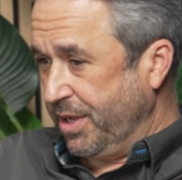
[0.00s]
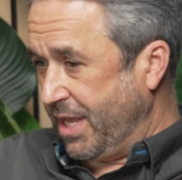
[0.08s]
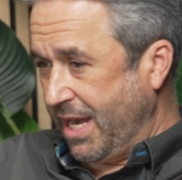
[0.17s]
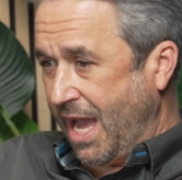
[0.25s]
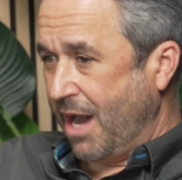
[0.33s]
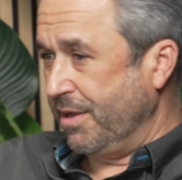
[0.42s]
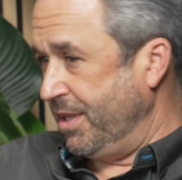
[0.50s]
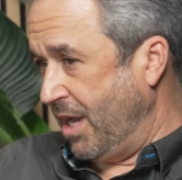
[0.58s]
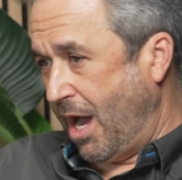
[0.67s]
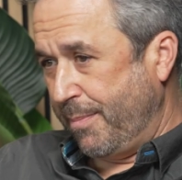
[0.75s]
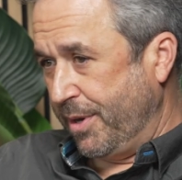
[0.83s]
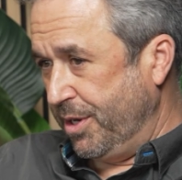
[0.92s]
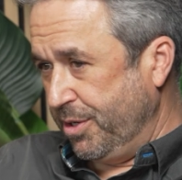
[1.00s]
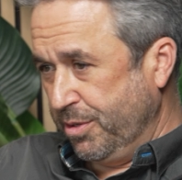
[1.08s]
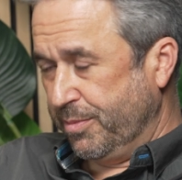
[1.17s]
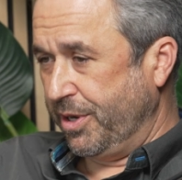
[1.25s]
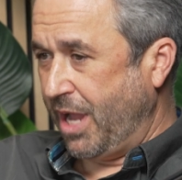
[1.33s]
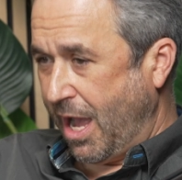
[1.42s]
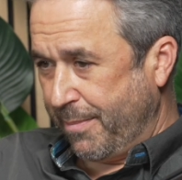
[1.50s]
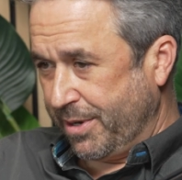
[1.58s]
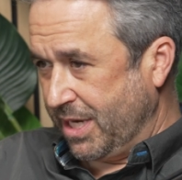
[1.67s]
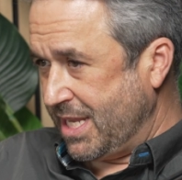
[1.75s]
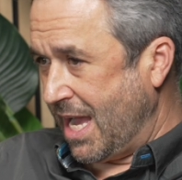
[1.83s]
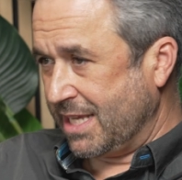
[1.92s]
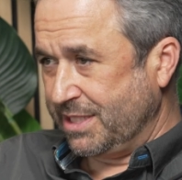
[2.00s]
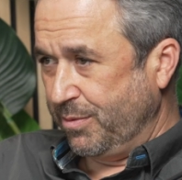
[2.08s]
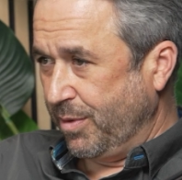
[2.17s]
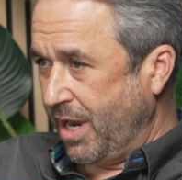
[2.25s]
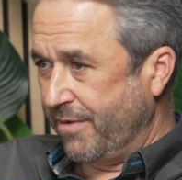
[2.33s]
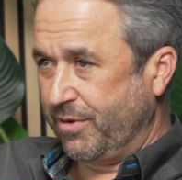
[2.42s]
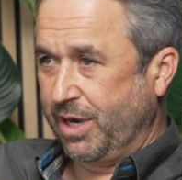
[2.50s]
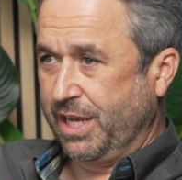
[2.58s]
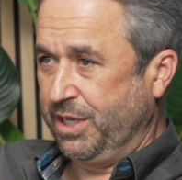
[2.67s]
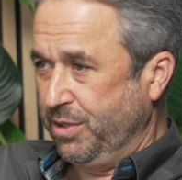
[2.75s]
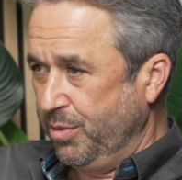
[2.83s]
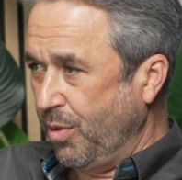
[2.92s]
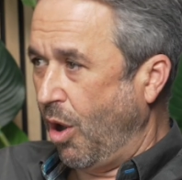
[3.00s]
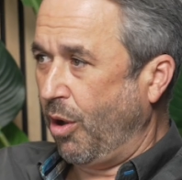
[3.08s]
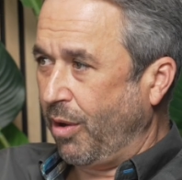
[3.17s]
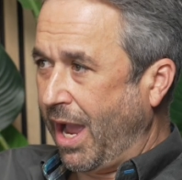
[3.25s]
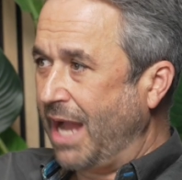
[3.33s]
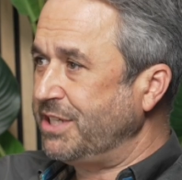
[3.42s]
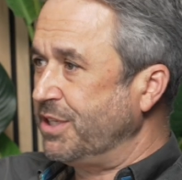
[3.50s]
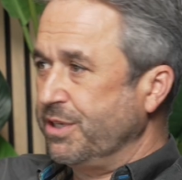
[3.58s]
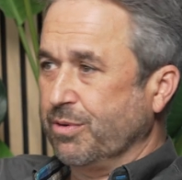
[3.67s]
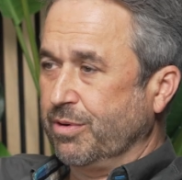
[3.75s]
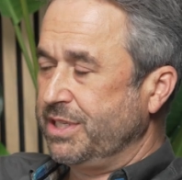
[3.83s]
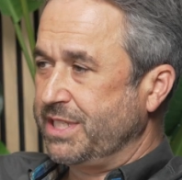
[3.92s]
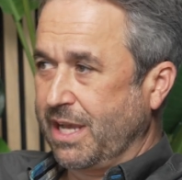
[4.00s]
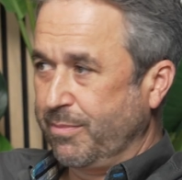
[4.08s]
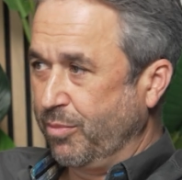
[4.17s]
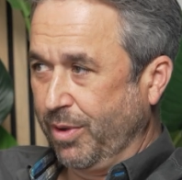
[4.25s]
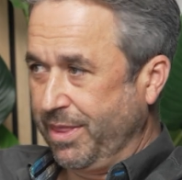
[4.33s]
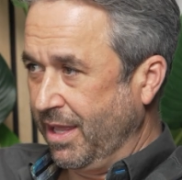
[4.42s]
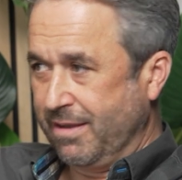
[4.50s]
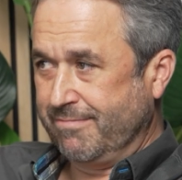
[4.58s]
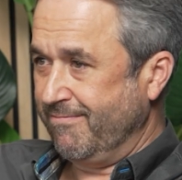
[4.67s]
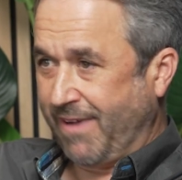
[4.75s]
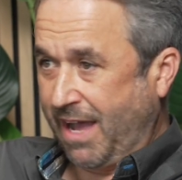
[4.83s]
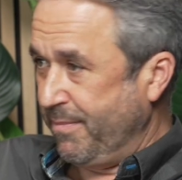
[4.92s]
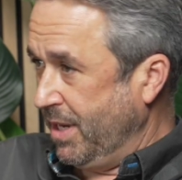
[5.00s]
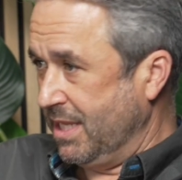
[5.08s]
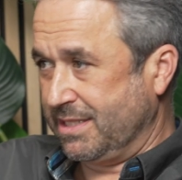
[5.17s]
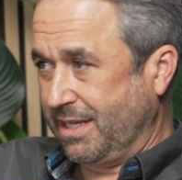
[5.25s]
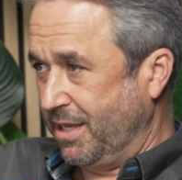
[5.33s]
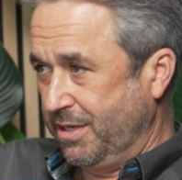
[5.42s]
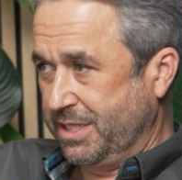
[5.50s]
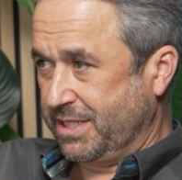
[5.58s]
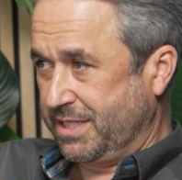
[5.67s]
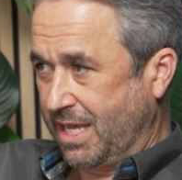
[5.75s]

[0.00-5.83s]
get out, you hop in an Uber, you hop in a taxi, whatever, and you are at your doorstep within 5 minutes, like you just